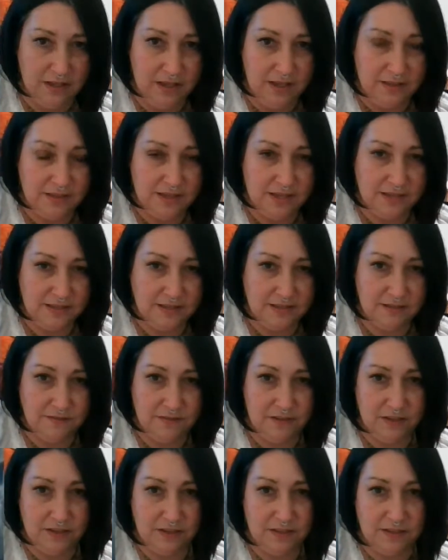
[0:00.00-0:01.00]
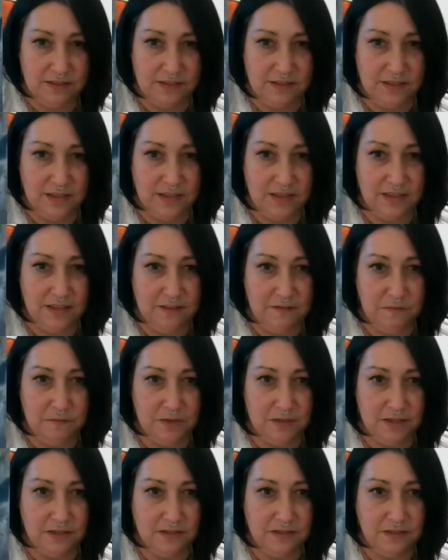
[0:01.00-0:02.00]
And that's the feeling that they give
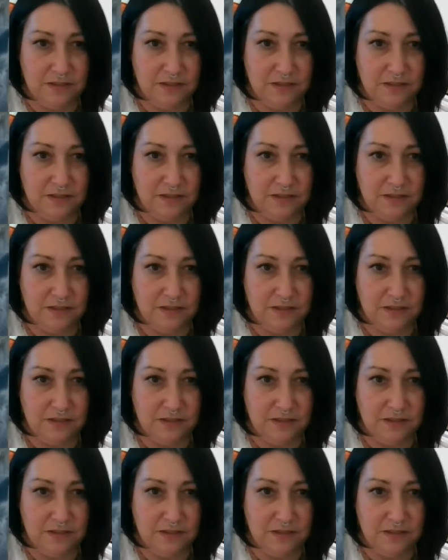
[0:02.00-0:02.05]
me.